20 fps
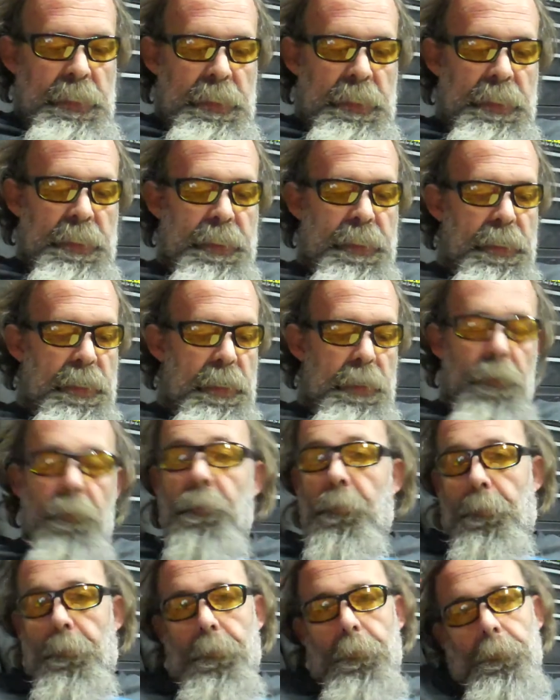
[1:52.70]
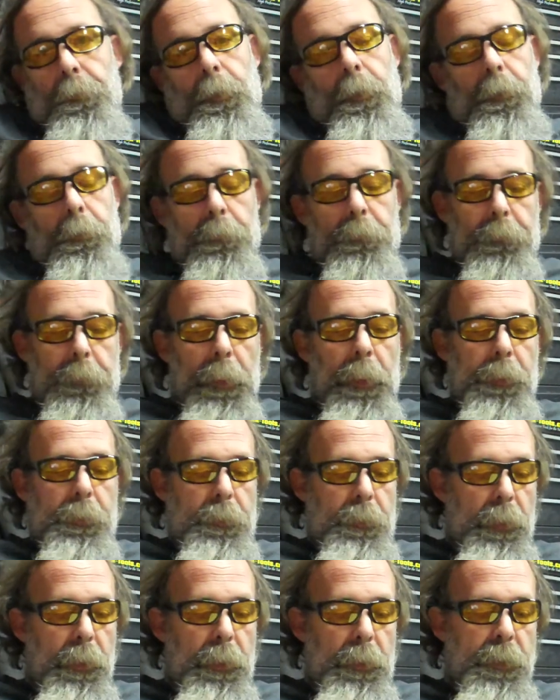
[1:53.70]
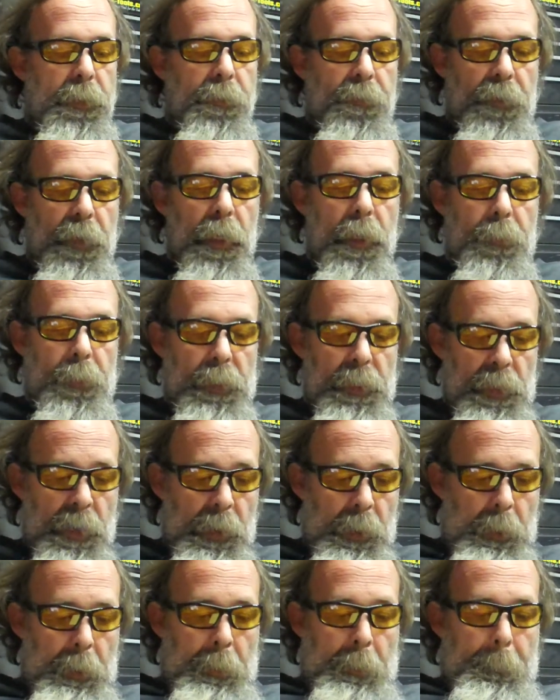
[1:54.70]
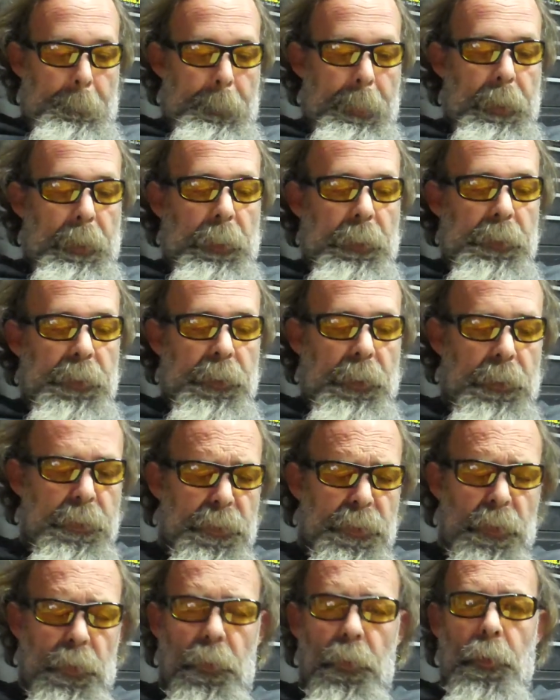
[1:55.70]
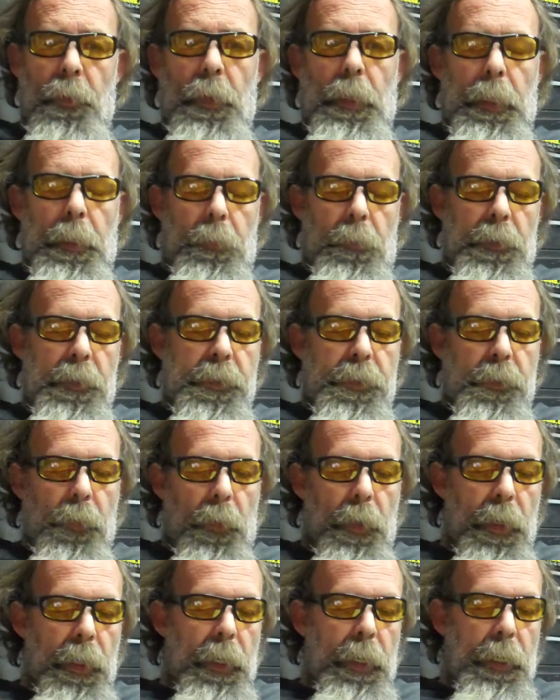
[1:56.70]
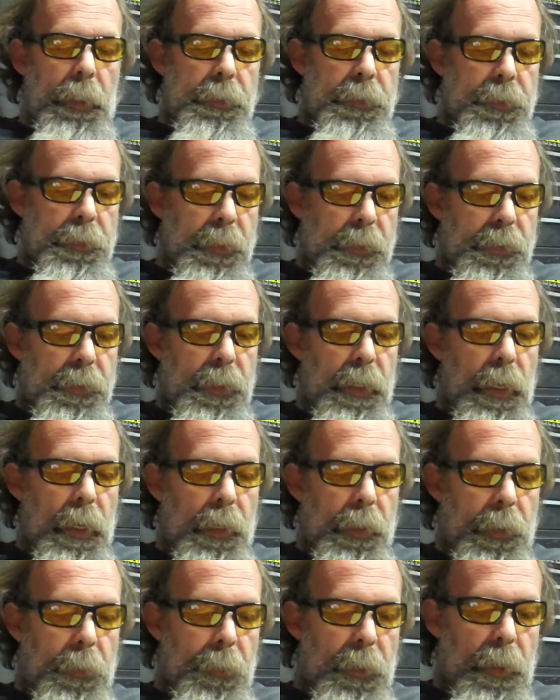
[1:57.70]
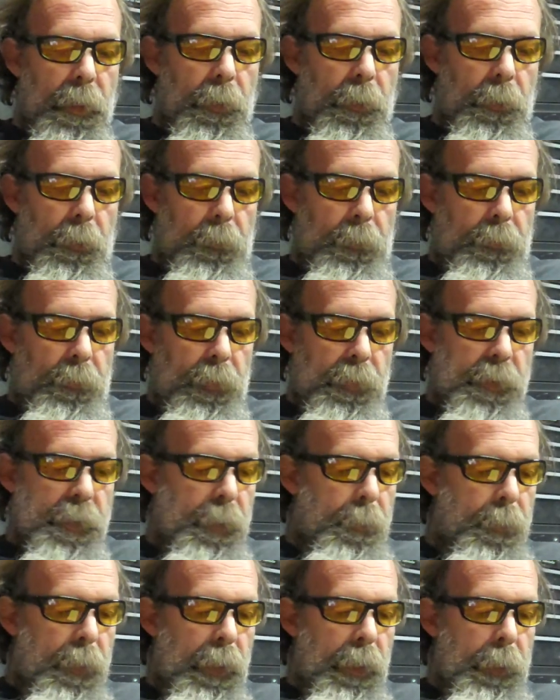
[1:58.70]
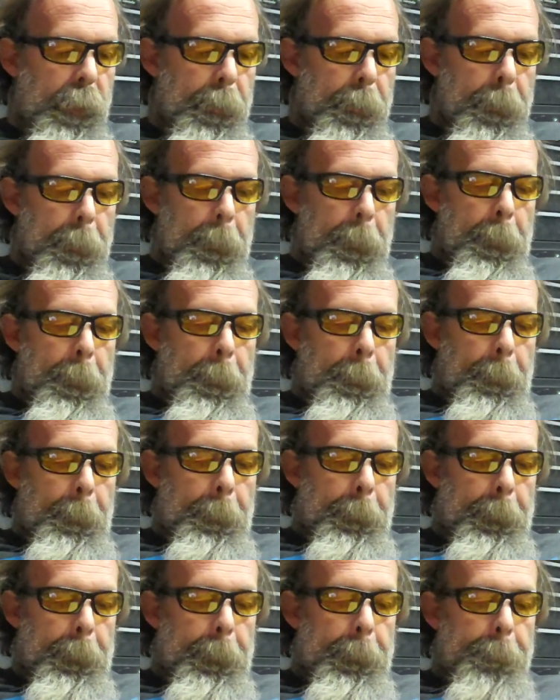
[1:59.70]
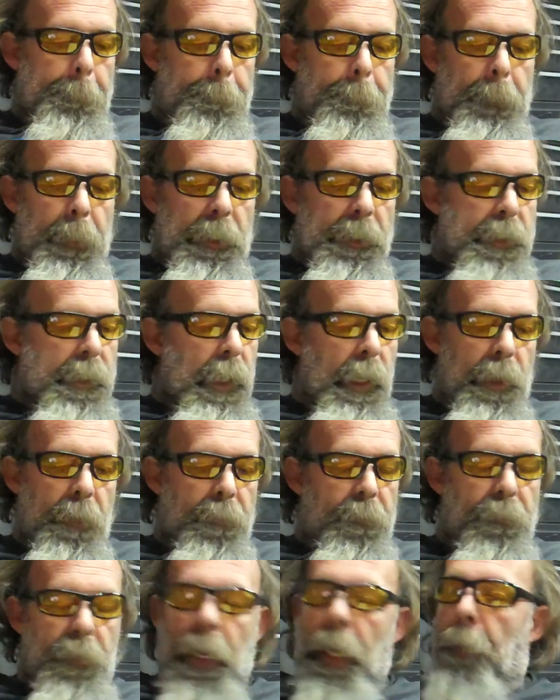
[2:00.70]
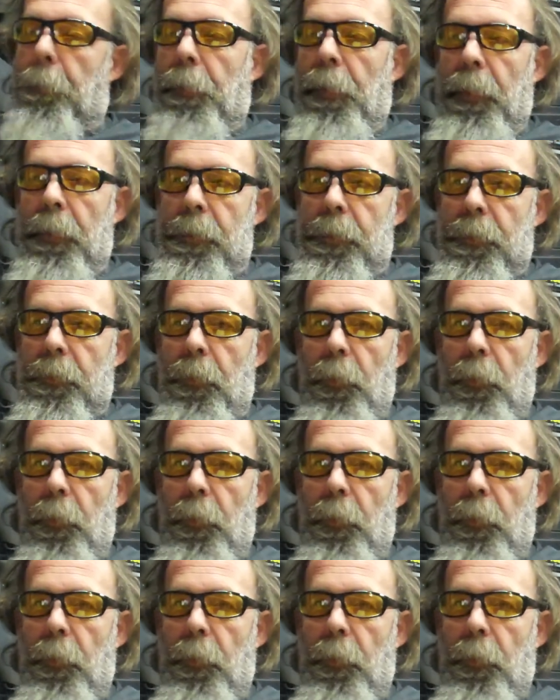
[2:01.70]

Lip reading: He's naturally he's a fireman, and he's also restoring a '68 Camaro for somebody. He's got a fabulous